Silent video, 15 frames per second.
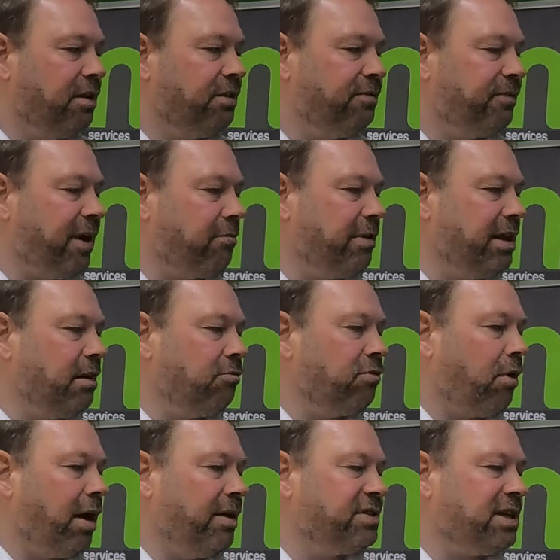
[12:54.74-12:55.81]
The ferry
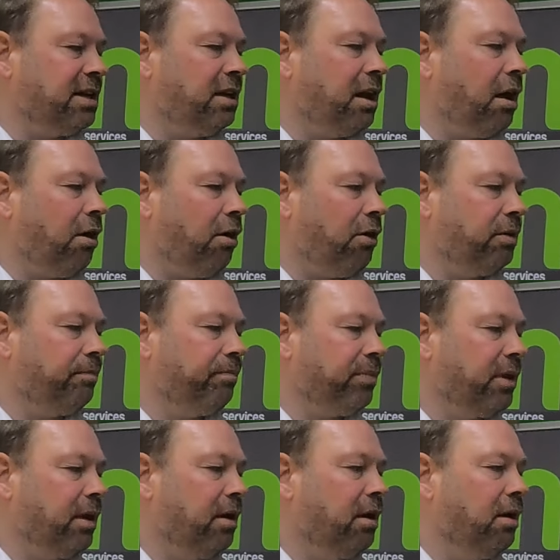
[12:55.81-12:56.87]
arrives in Larne,
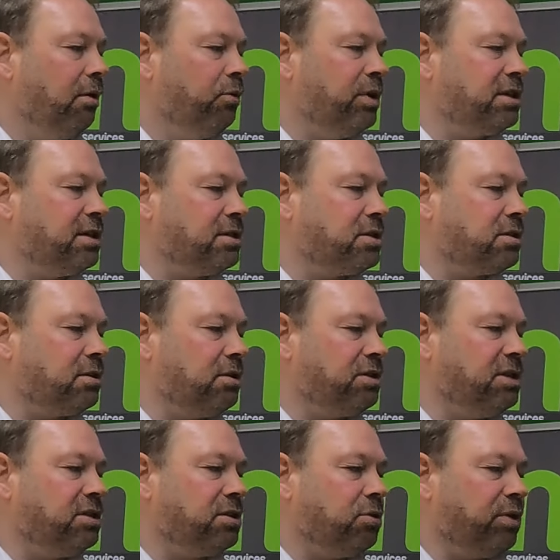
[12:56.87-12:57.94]
which is
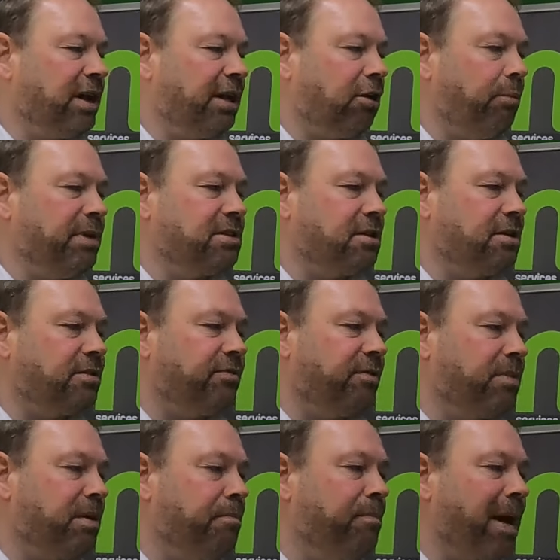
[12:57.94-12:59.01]
32 kilometres
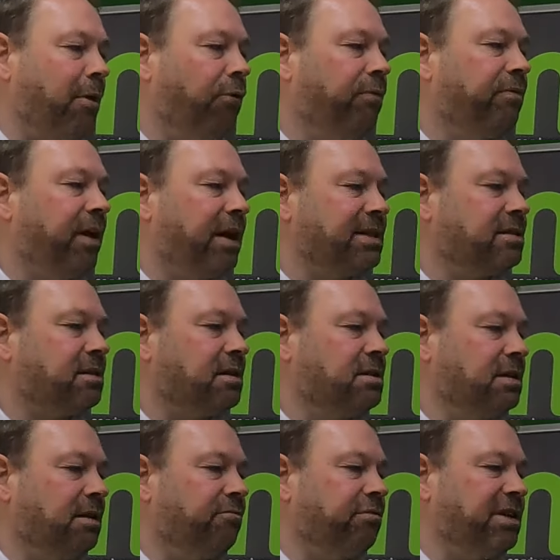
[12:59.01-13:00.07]
from the Belfast
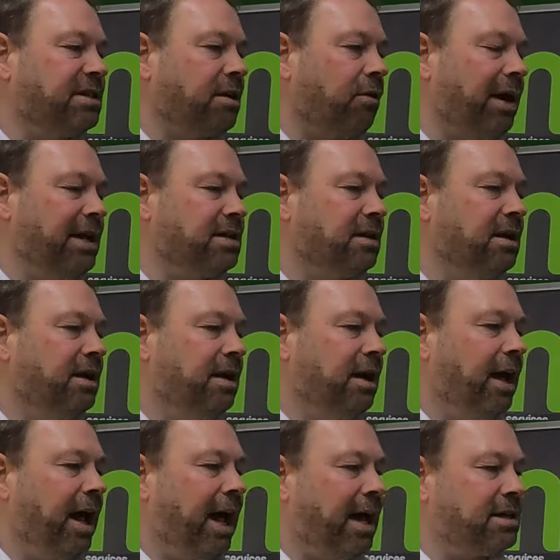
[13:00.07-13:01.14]
delivery site,
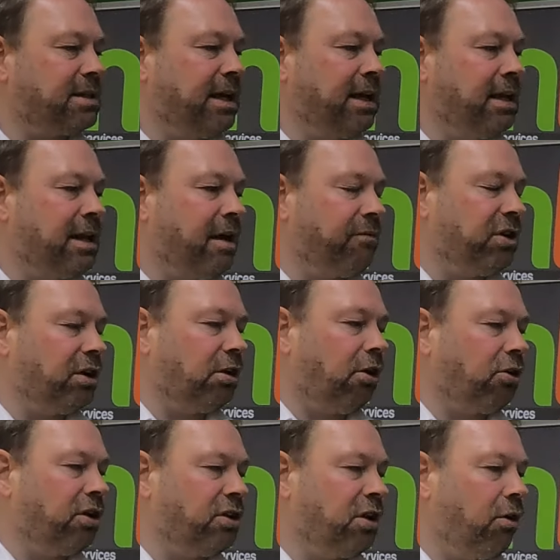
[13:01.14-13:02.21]
at 11
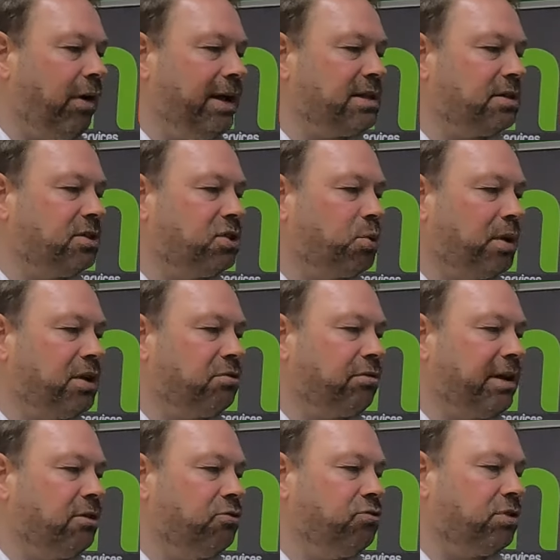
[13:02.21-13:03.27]
o'clock at night,
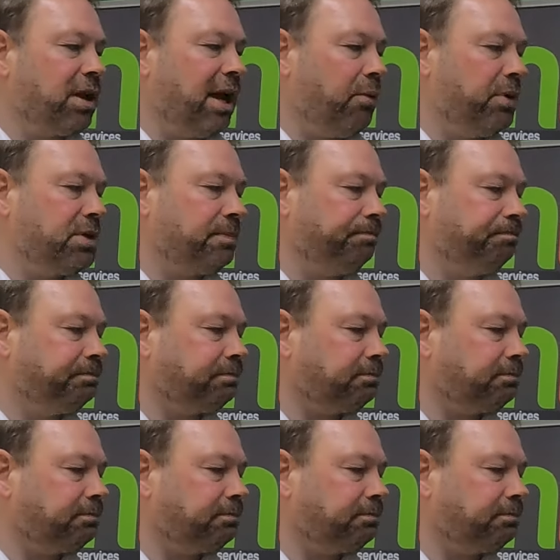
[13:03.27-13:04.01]
2300 hours.